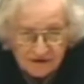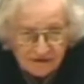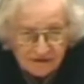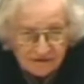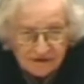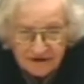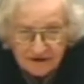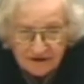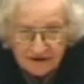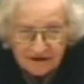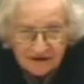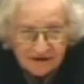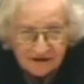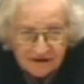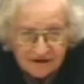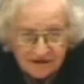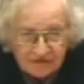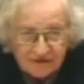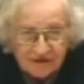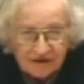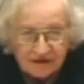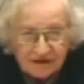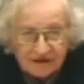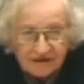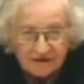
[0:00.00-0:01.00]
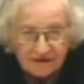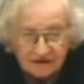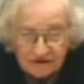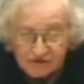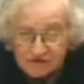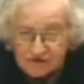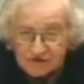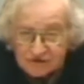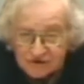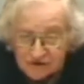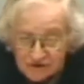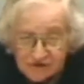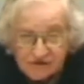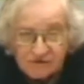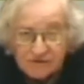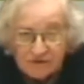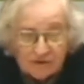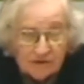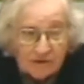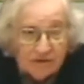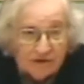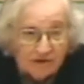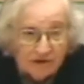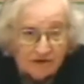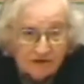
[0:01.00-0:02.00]
I mean, in fact,
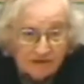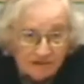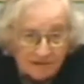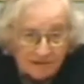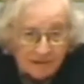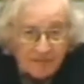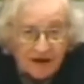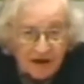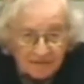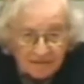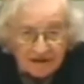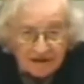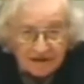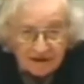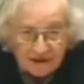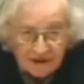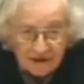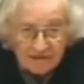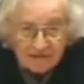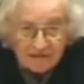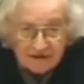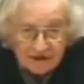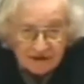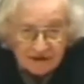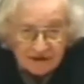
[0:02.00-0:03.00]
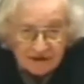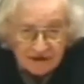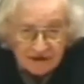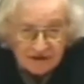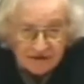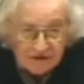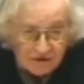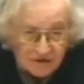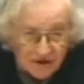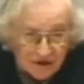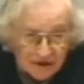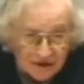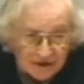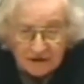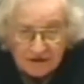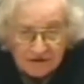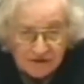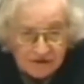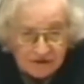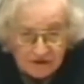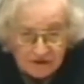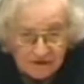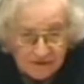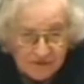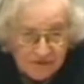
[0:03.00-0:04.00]
Israel was bombing Lebanon, trying to
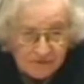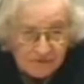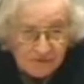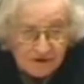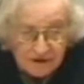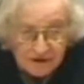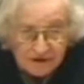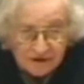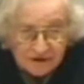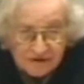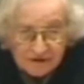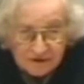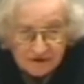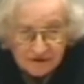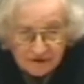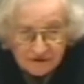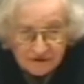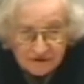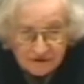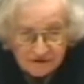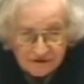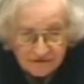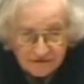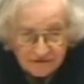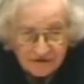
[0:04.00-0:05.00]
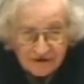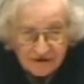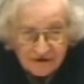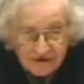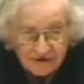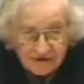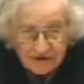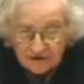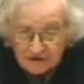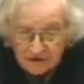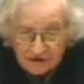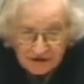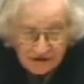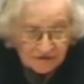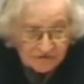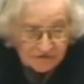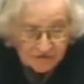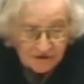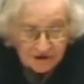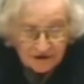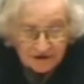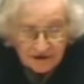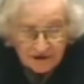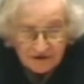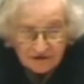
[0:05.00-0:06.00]
elicit a response, and failed, and
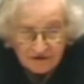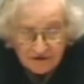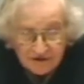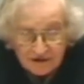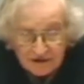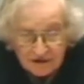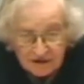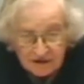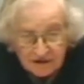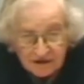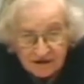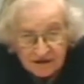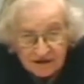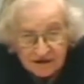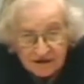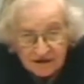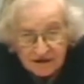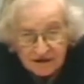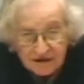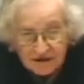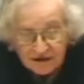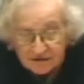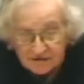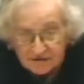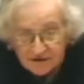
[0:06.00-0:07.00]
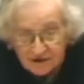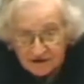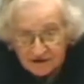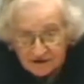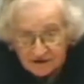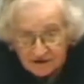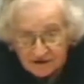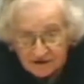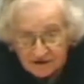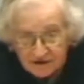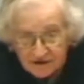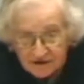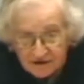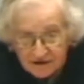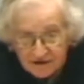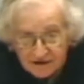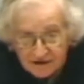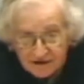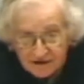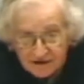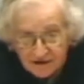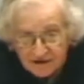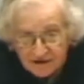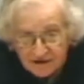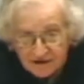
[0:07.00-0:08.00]
finally invaded.
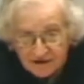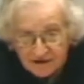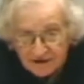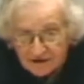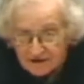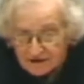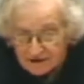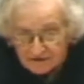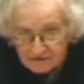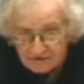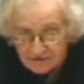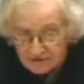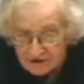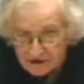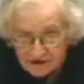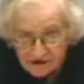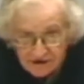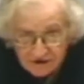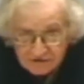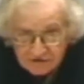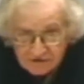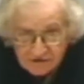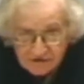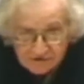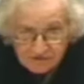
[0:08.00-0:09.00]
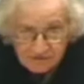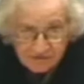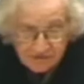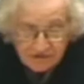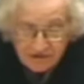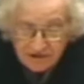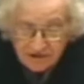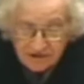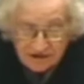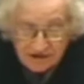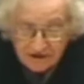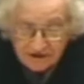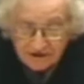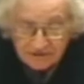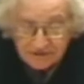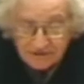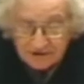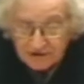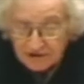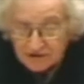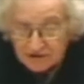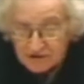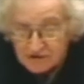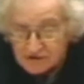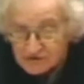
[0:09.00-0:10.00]
And the invasion was pretty
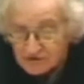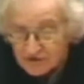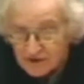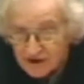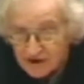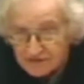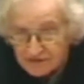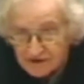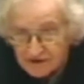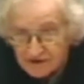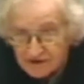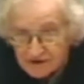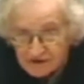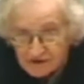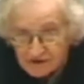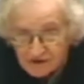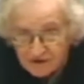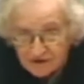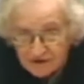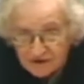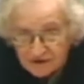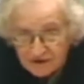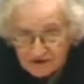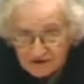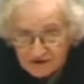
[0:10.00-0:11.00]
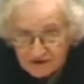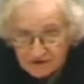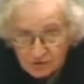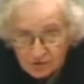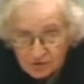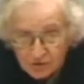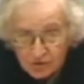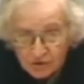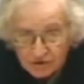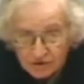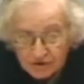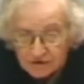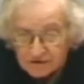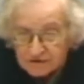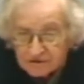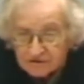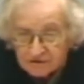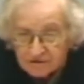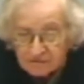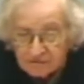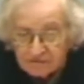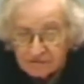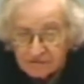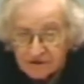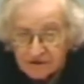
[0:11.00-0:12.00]
openly described in Israel as a war
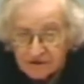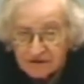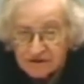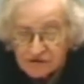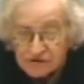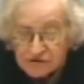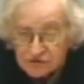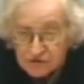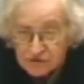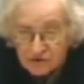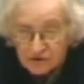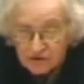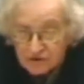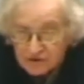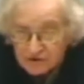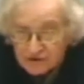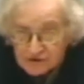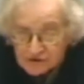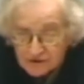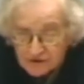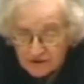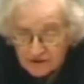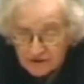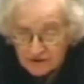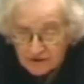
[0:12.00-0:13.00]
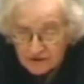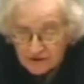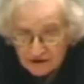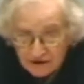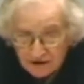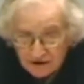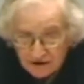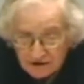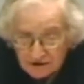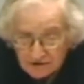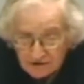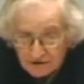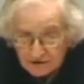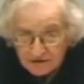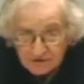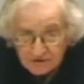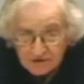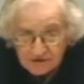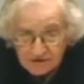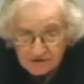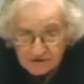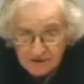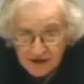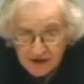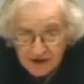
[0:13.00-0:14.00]
to ensure Israeli control of the
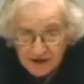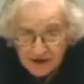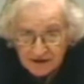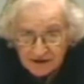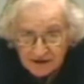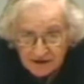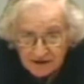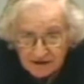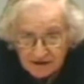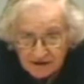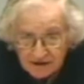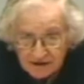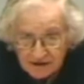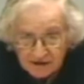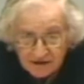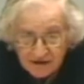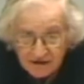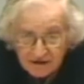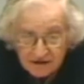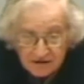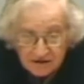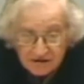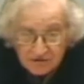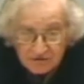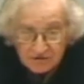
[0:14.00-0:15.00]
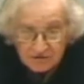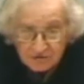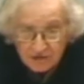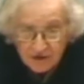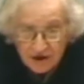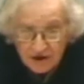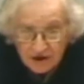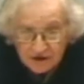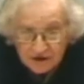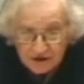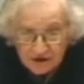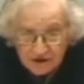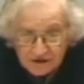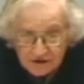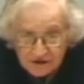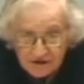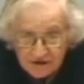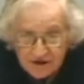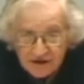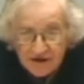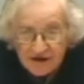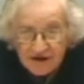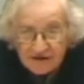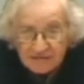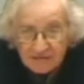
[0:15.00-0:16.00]
West Bank, and nothing to do with rockets.
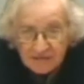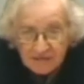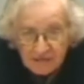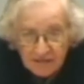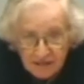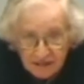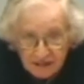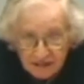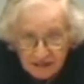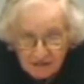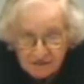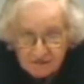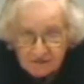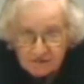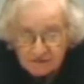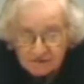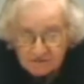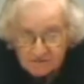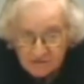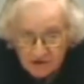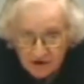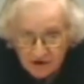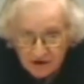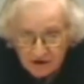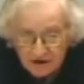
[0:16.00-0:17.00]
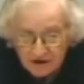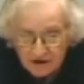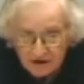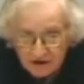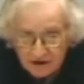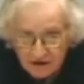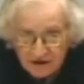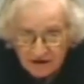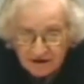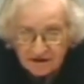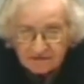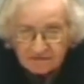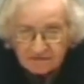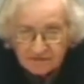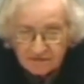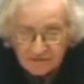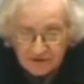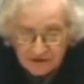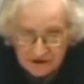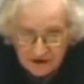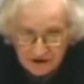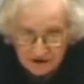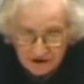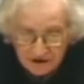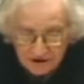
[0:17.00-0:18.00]
But that is the party line,
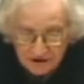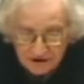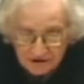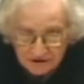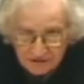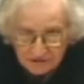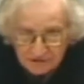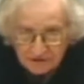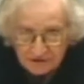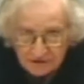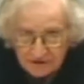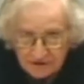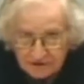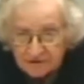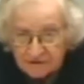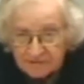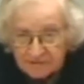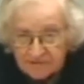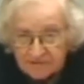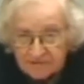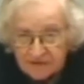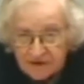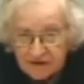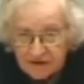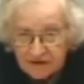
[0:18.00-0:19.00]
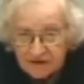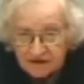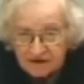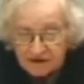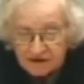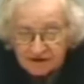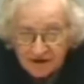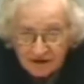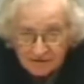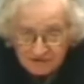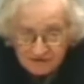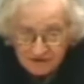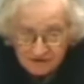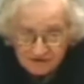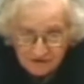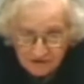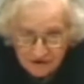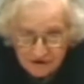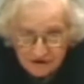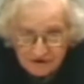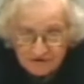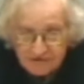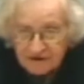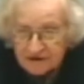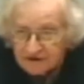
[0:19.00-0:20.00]
repeated over and over. Thomas
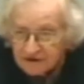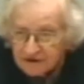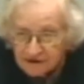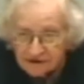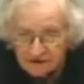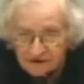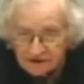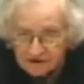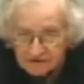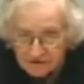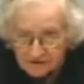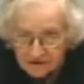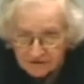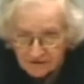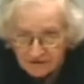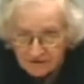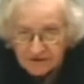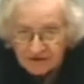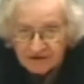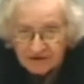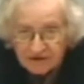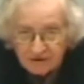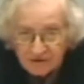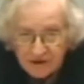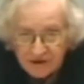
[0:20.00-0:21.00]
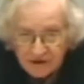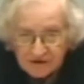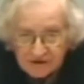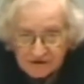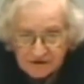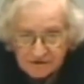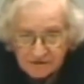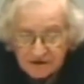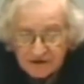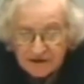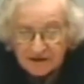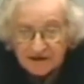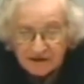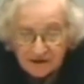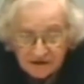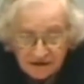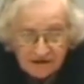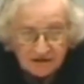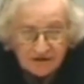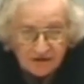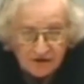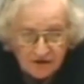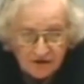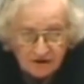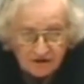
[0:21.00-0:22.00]
Friedman, everybody writes about it,
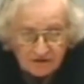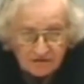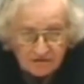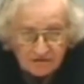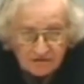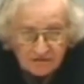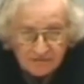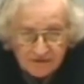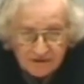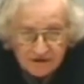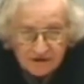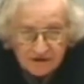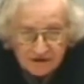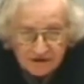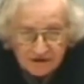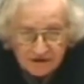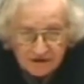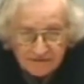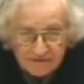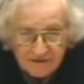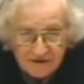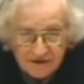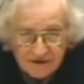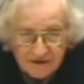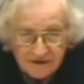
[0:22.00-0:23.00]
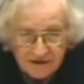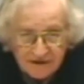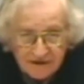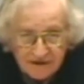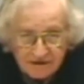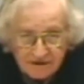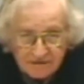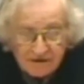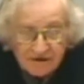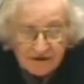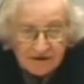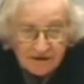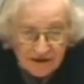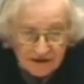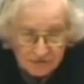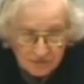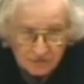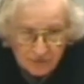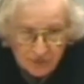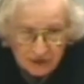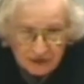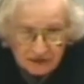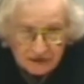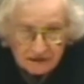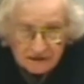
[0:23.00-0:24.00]
and Carter repeated it. Well, that's the
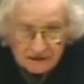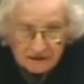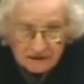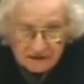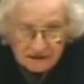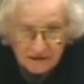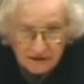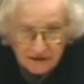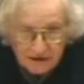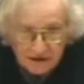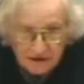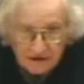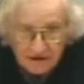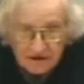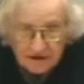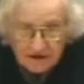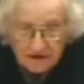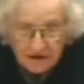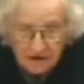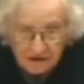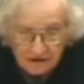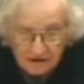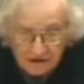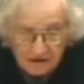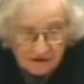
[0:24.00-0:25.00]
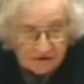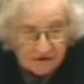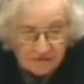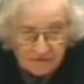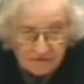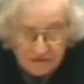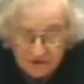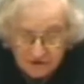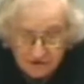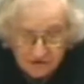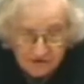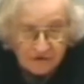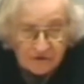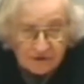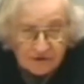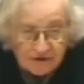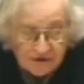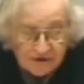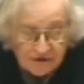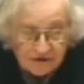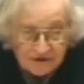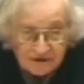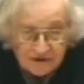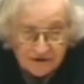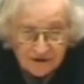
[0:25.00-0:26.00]
one glaring error, but of
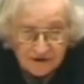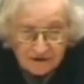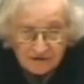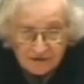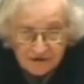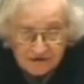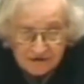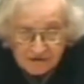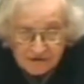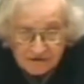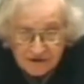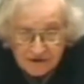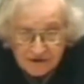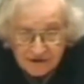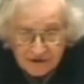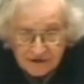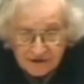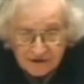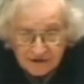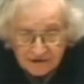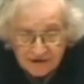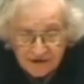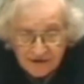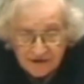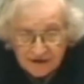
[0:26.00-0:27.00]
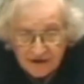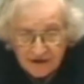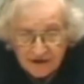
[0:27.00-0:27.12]
course that wasn't mentioned.